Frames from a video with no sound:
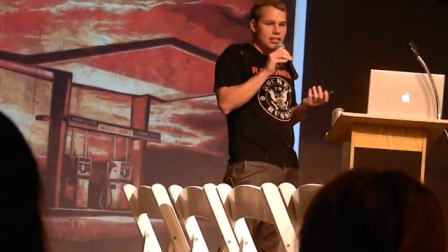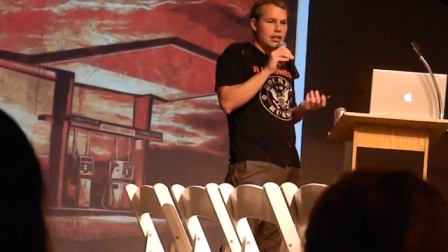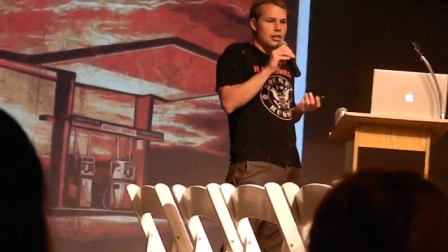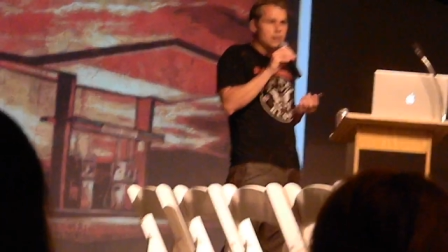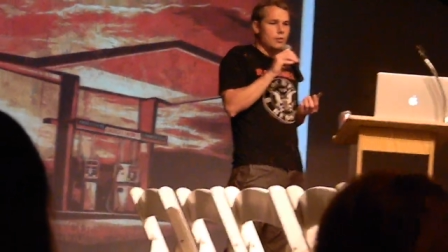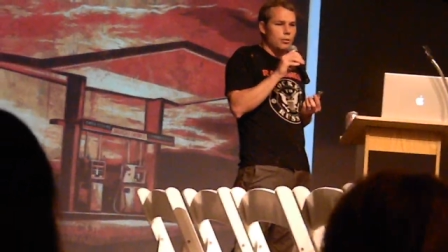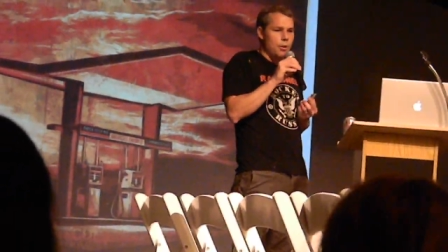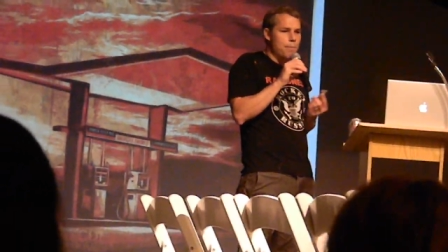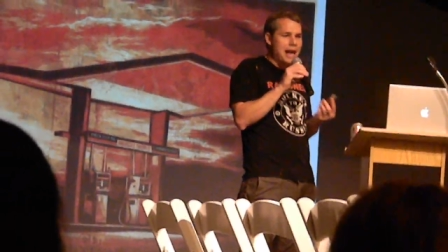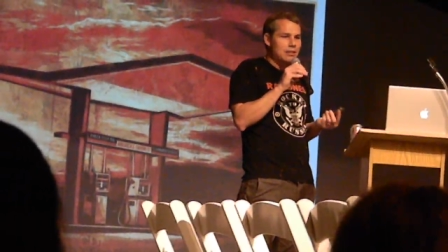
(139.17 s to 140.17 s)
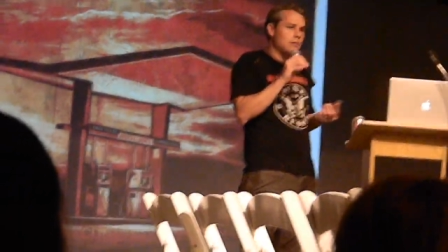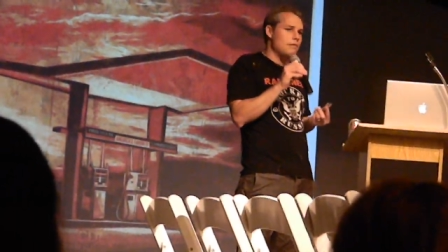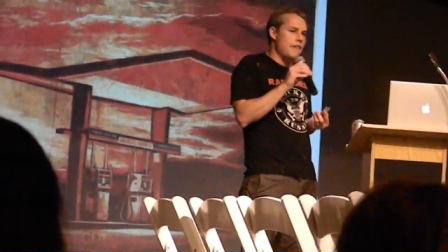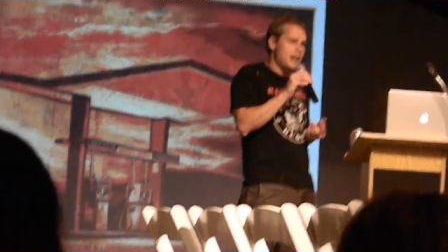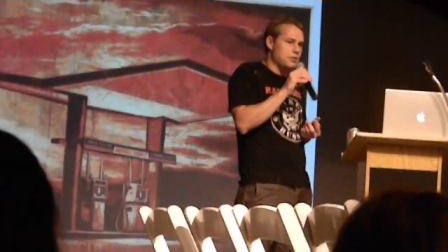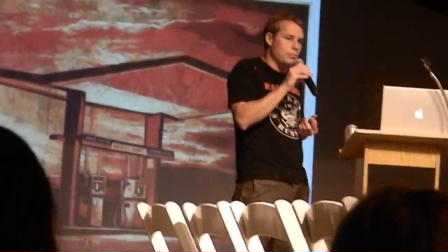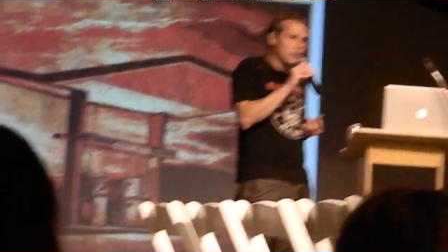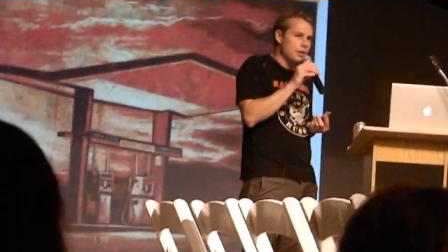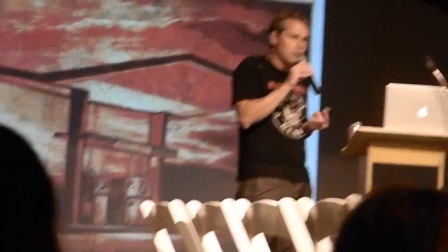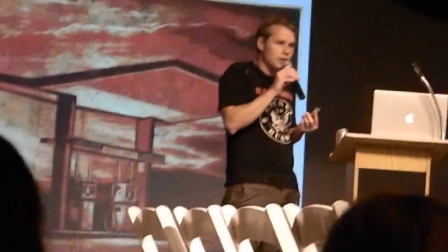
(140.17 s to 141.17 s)
think that the best
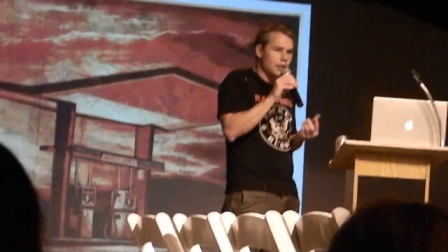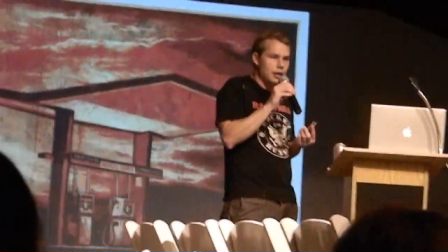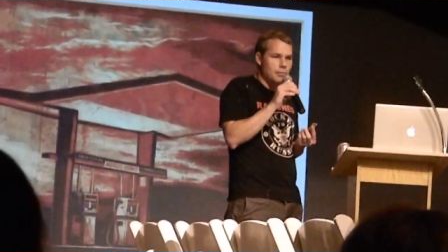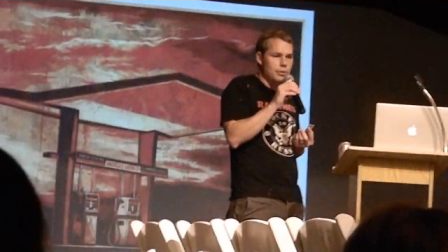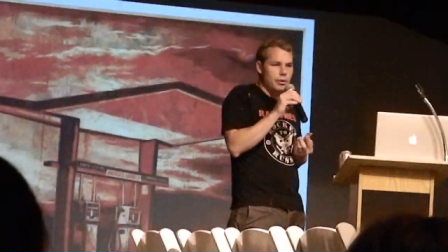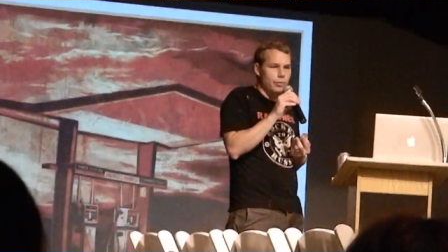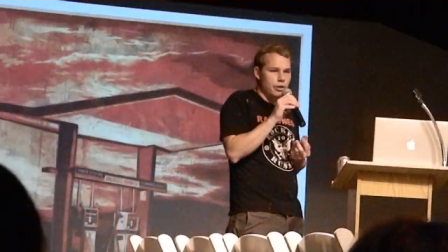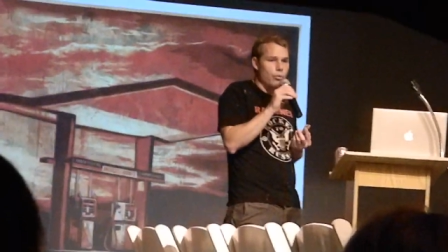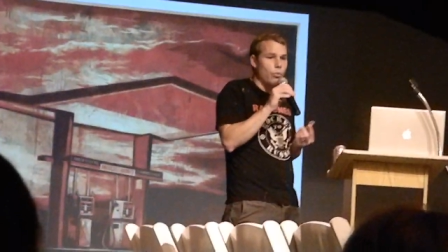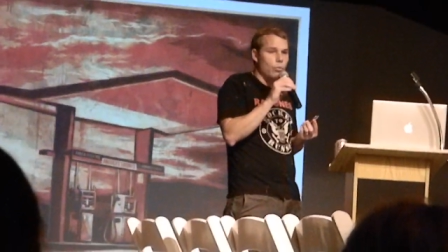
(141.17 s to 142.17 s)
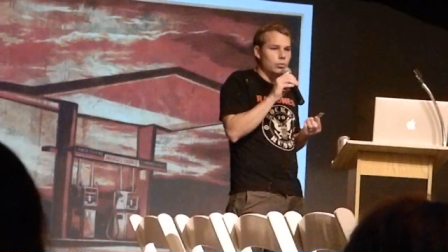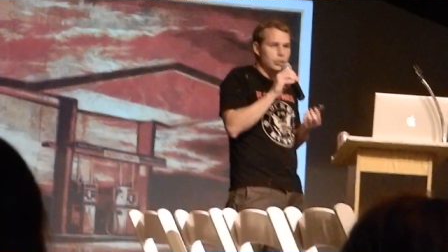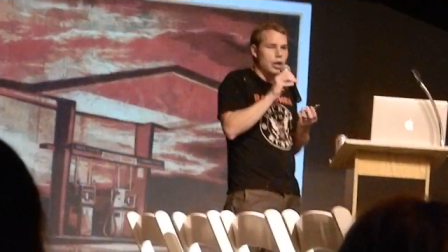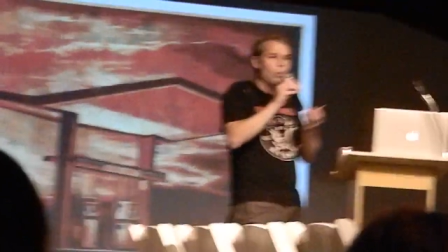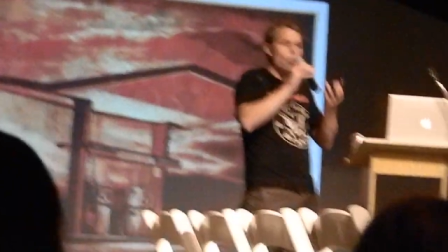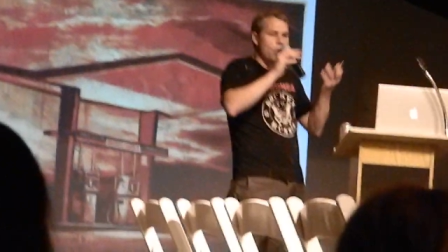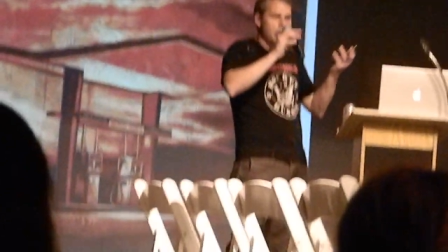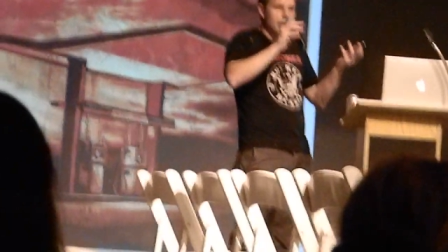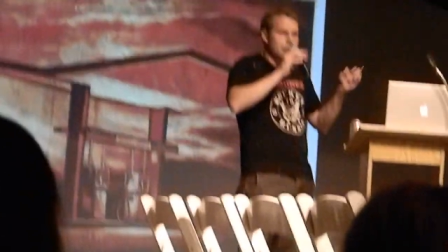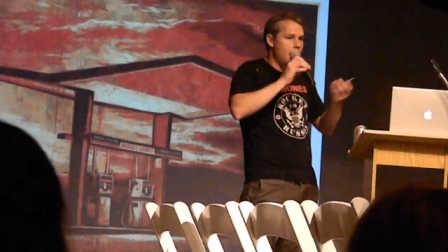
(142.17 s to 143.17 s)
investment that
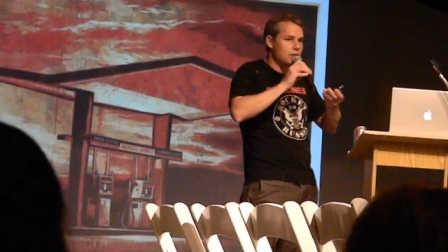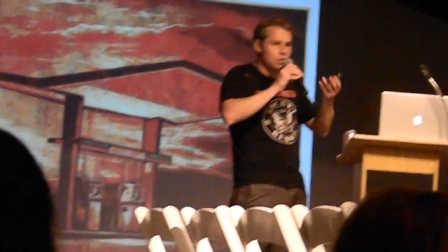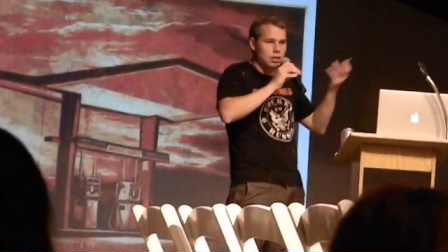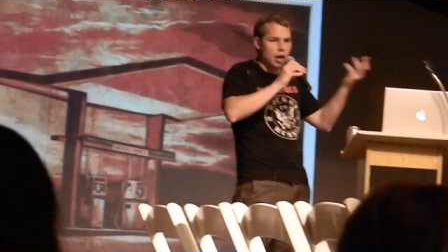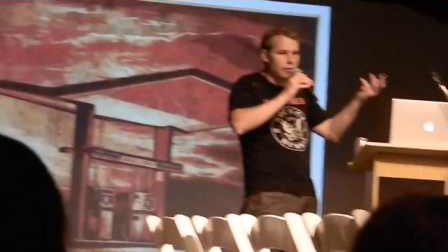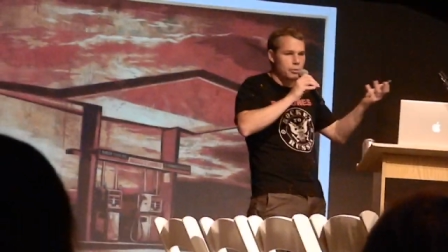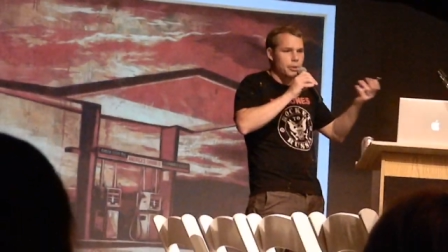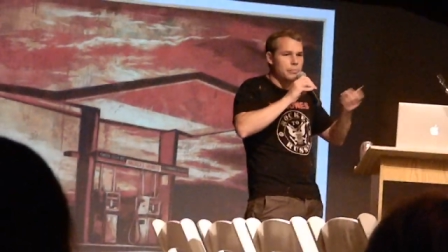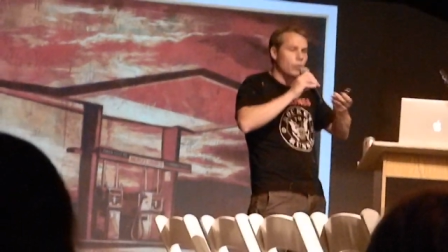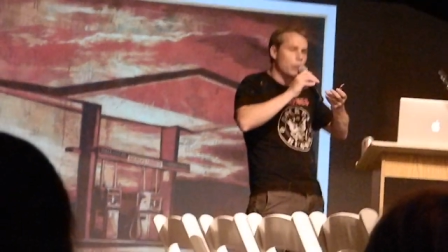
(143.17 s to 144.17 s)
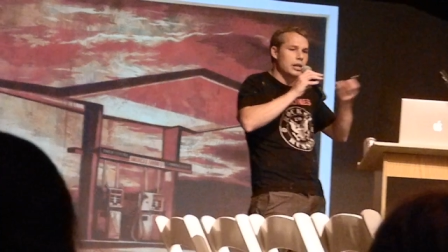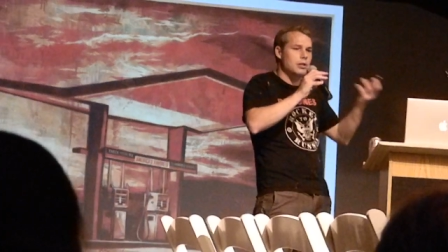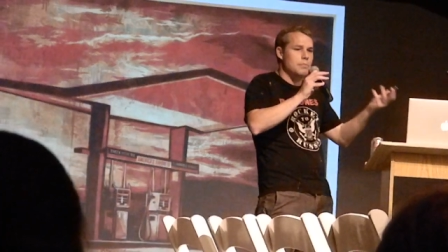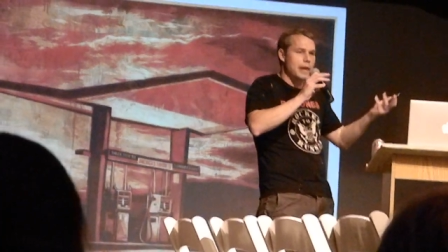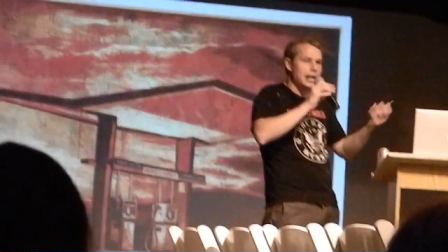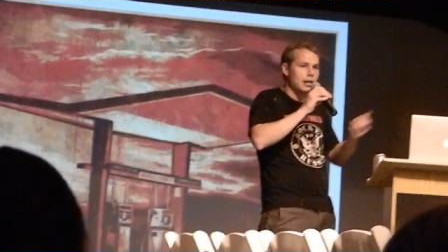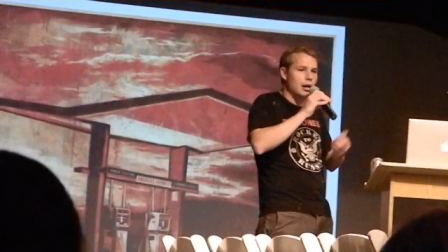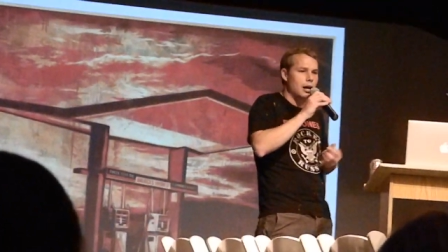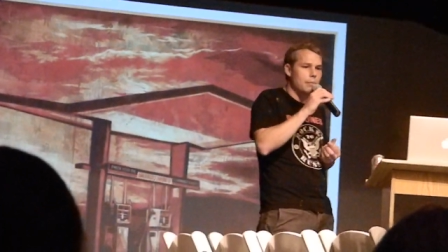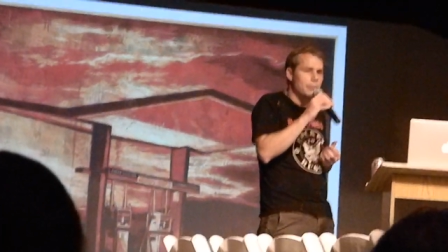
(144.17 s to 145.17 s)
we, not just the government, but we could make
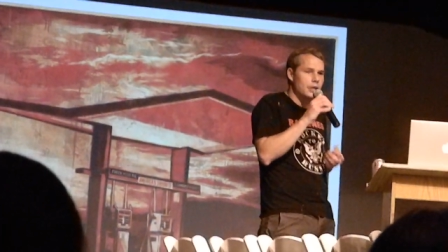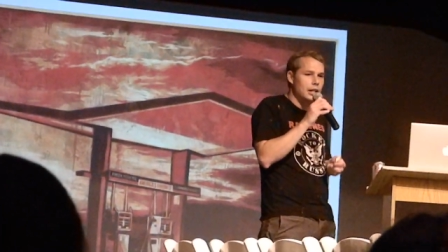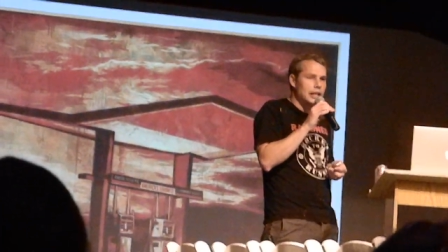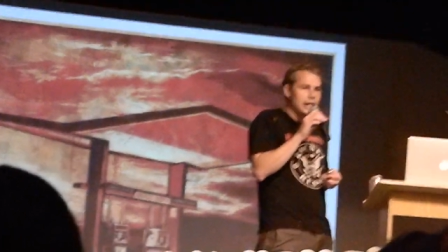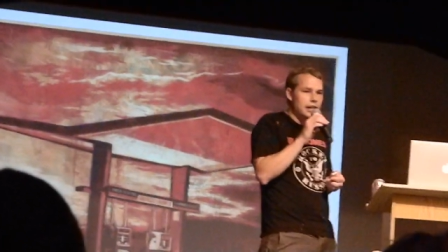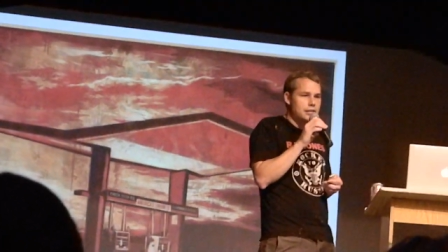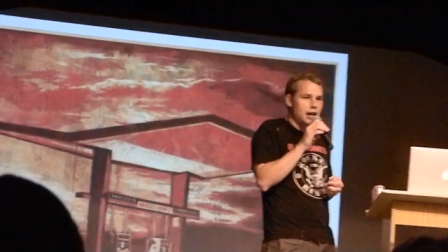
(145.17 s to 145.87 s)
is